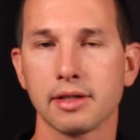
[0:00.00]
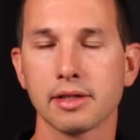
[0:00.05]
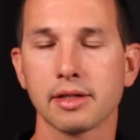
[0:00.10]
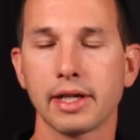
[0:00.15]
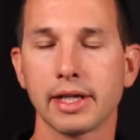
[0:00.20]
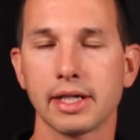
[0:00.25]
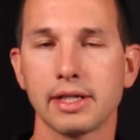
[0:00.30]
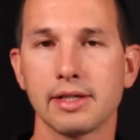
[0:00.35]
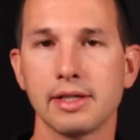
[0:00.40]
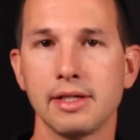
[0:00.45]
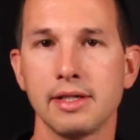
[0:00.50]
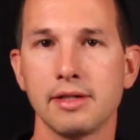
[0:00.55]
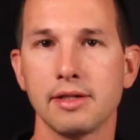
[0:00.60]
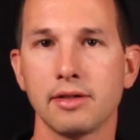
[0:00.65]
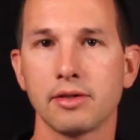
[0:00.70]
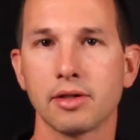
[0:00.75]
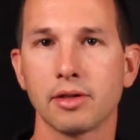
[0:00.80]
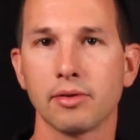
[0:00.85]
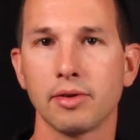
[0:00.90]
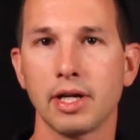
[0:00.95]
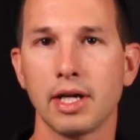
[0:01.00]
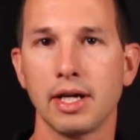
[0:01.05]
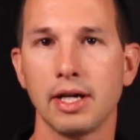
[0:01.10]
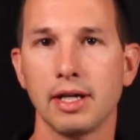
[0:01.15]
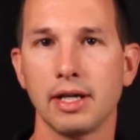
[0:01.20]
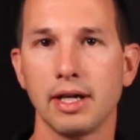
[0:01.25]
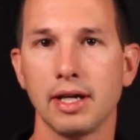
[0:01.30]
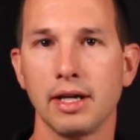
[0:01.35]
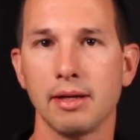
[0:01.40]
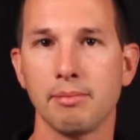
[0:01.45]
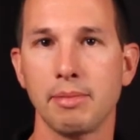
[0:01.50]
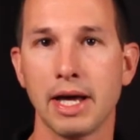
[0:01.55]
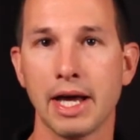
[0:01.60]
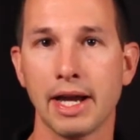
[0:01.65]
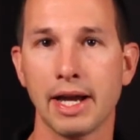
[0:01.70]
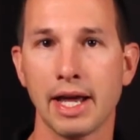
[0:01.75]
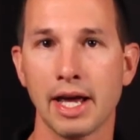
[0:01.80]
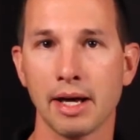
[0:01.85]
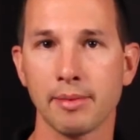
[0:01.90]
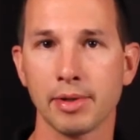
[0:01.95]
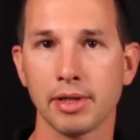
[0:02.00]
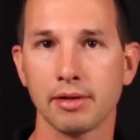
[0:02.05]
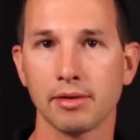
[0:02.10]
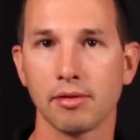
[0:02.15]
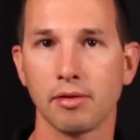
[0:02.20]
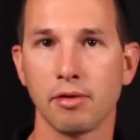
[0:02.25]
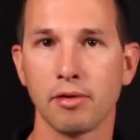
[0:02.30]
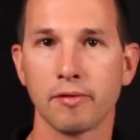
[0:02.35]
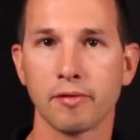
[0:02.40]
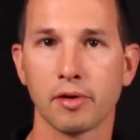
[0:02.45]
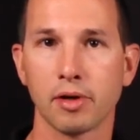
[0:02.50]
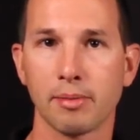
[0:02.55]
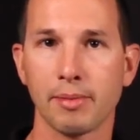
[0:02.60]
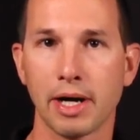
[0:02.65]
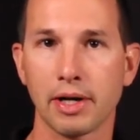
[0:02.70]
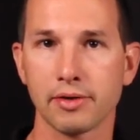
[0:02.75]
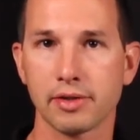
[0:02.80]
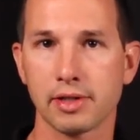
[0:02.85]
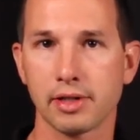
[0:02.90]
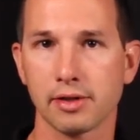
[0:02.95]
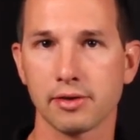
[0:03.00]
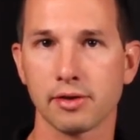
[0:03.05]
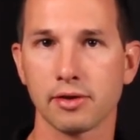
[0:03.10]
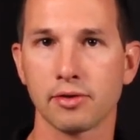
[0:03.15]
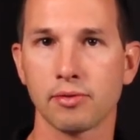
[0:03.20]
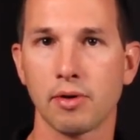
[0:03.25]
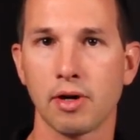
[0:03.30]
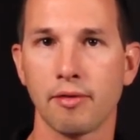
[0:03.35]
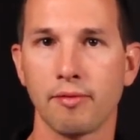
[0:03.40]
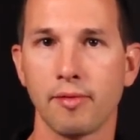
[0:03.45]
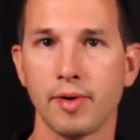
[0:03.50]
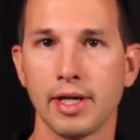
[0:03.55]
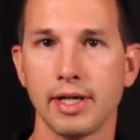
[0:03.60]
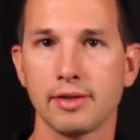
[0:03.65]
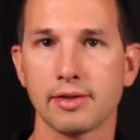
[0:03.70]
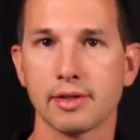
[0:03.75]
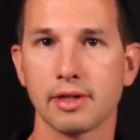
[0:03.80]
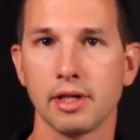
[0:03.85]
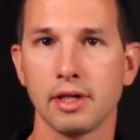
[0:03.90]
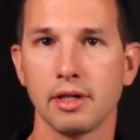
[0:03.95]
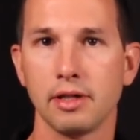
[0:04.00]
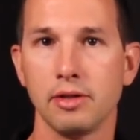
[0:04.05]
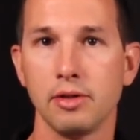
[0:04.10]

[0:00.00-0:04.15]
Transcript: like it's easy to create a bad habit over about 6 to 12 weeks,